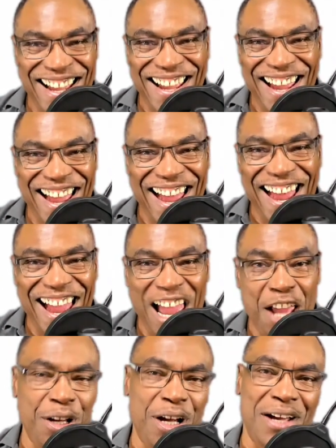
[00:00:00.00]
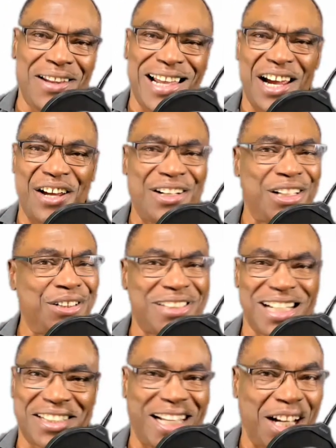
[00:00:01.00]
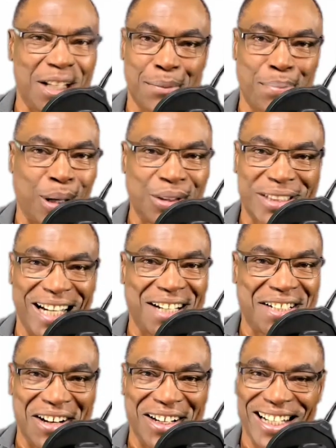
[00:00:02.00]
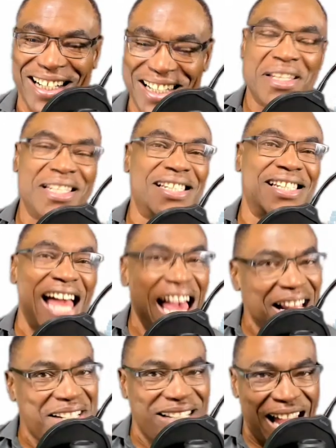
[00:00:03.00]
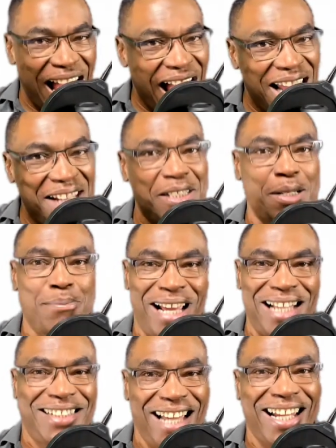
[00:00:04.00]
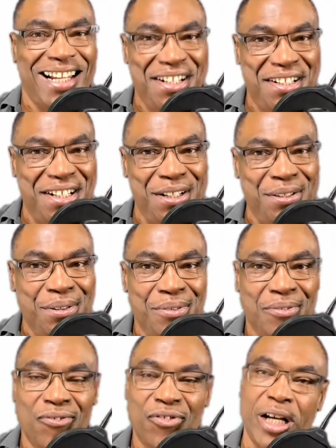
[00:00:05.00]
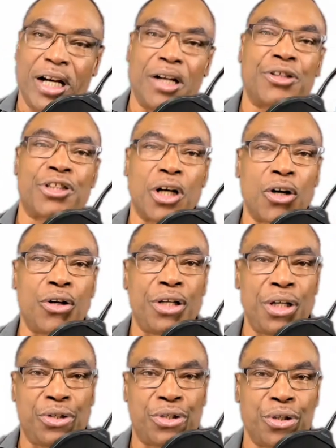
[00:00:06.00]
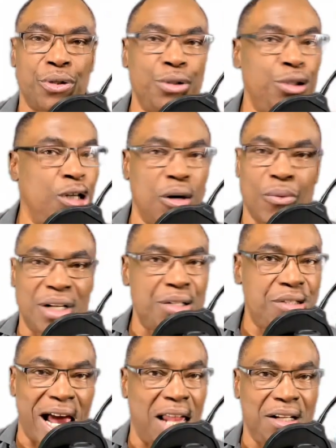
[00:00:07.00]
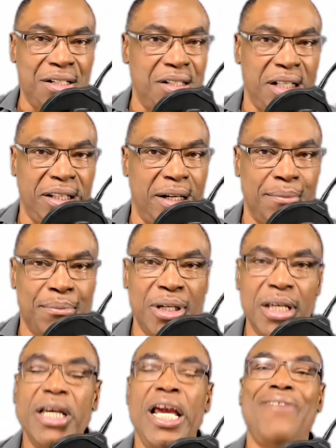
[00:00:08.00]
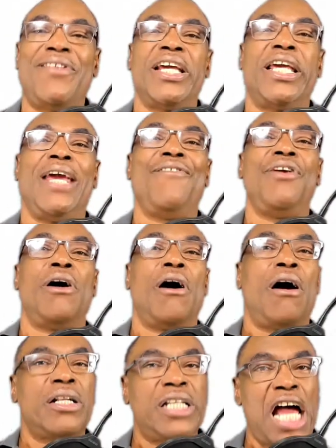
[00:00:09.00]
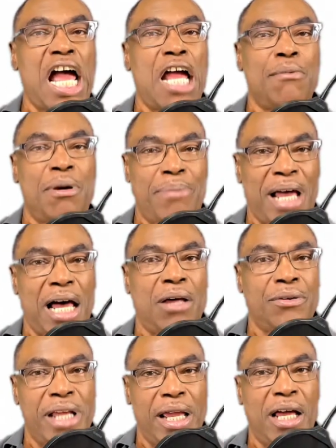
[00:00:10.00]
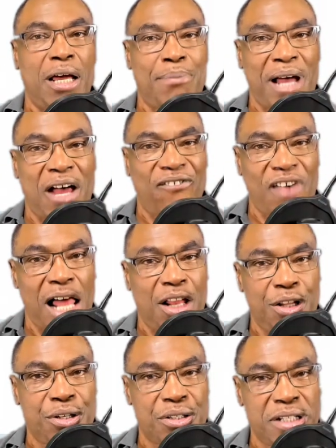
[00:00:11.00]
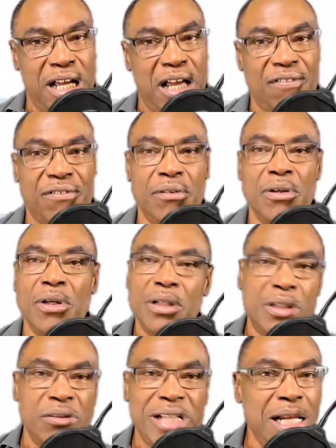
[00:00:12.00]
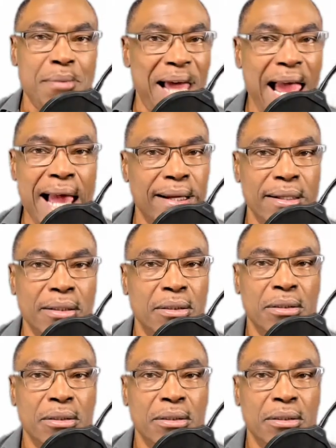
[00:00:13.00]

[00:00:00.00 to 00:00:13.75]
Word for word: there is no such thing as a pro se attorney. That that is the best they can do. They're so used to no one challenging them. If they give you a hard time about uh, about filing your stuff, don't take it back.